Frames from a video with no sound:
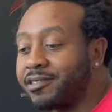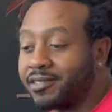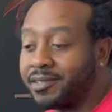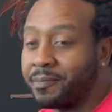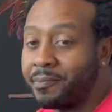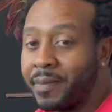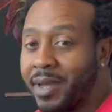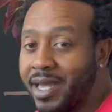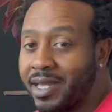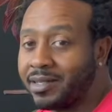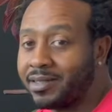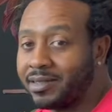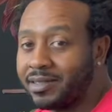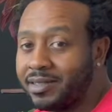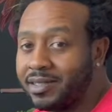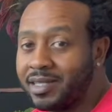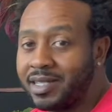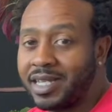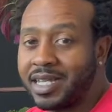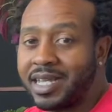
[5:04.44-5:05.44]
cement,
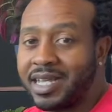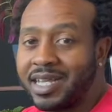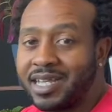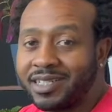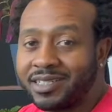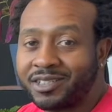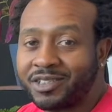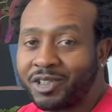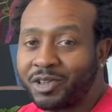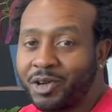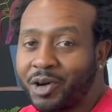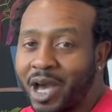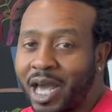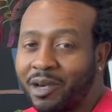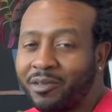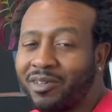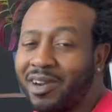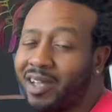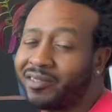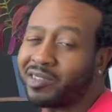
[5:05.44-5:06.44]
so I
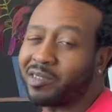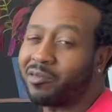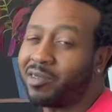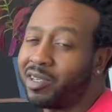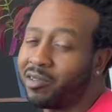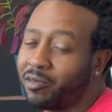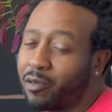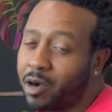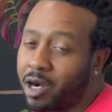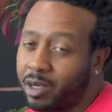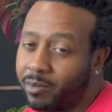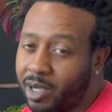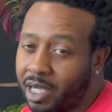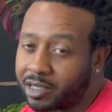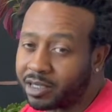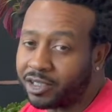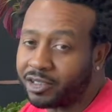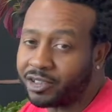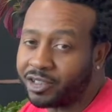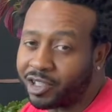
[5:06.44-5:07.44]
don't have to really worry
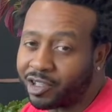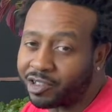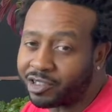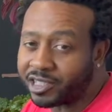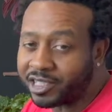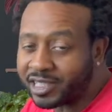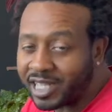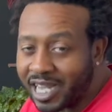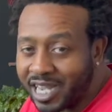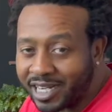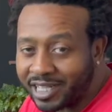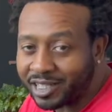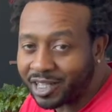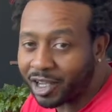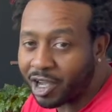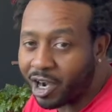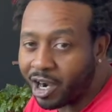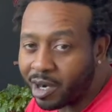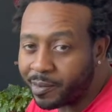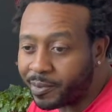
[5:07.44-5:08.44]
about the dirt staining the
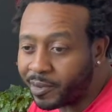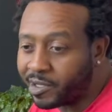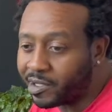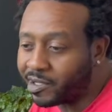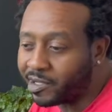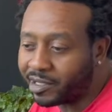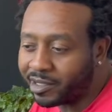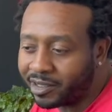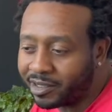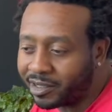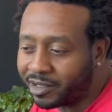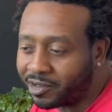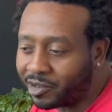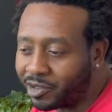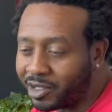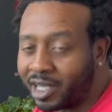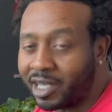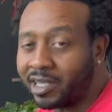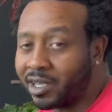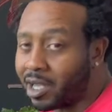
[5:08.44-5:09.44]
carpet or
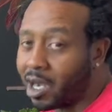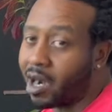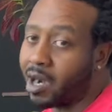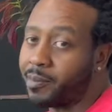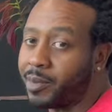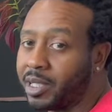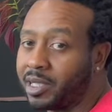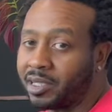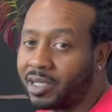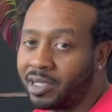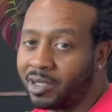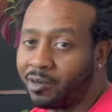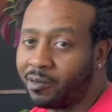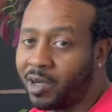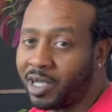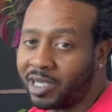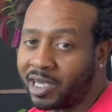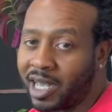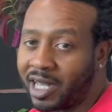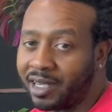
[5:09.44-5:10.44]
getting the carpet clean or
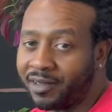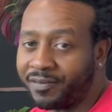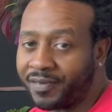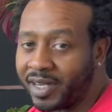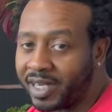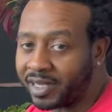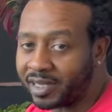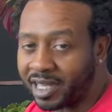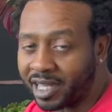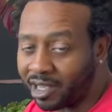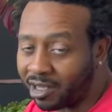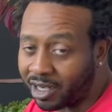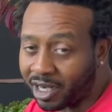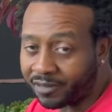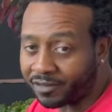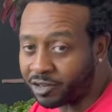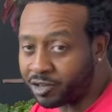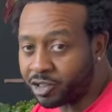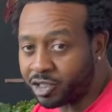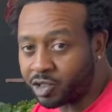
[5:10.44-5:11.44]
whatnot. If anything, I'll
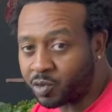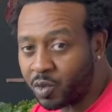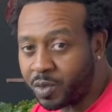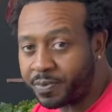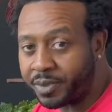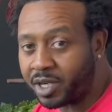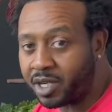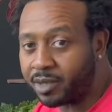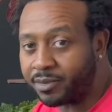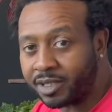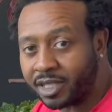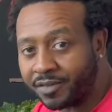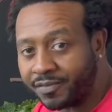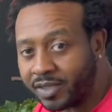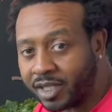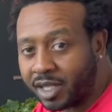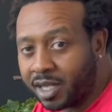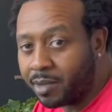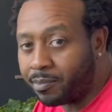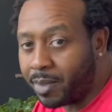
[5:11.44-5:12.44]
have to sweep it up, get
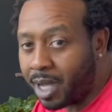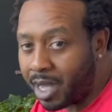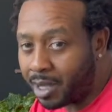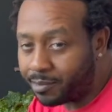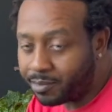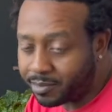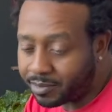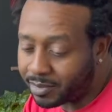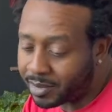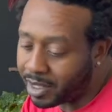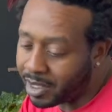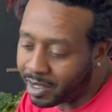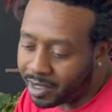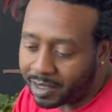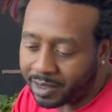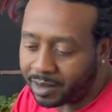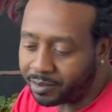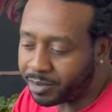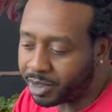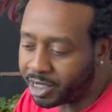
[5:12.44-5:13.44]
rid of that mop,
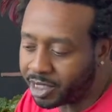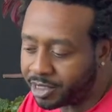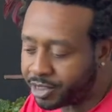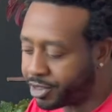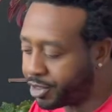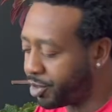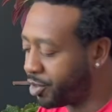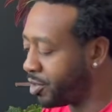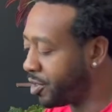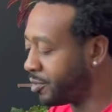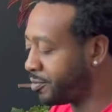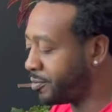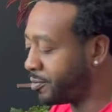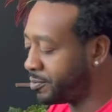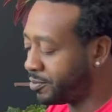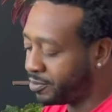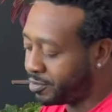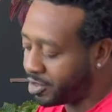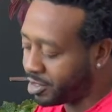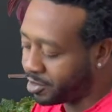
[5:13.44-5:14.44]
and I'm good to go.
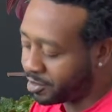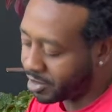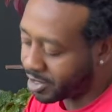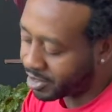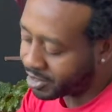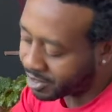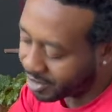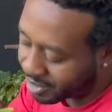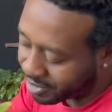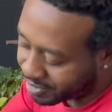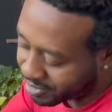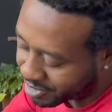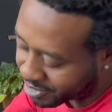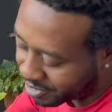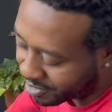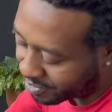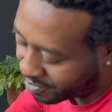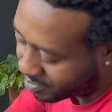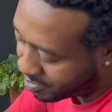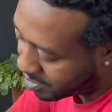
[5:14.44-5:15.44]
Good to go.
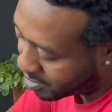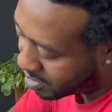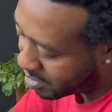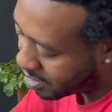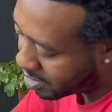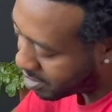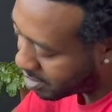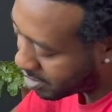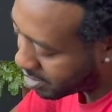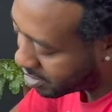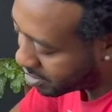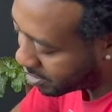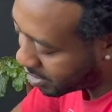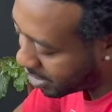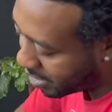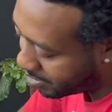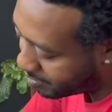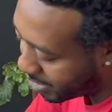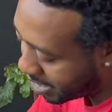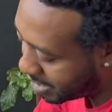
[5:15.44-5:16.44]
So
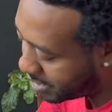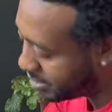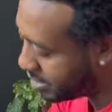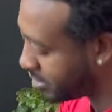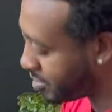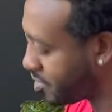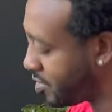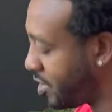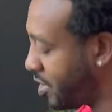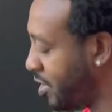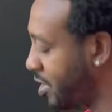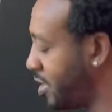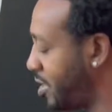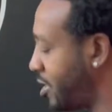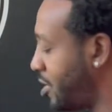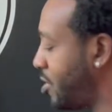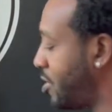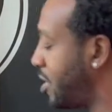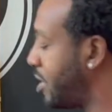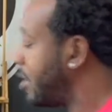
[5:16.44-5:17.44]
yeah, man, let's go ahead and get
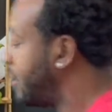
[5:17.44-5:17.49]
it going.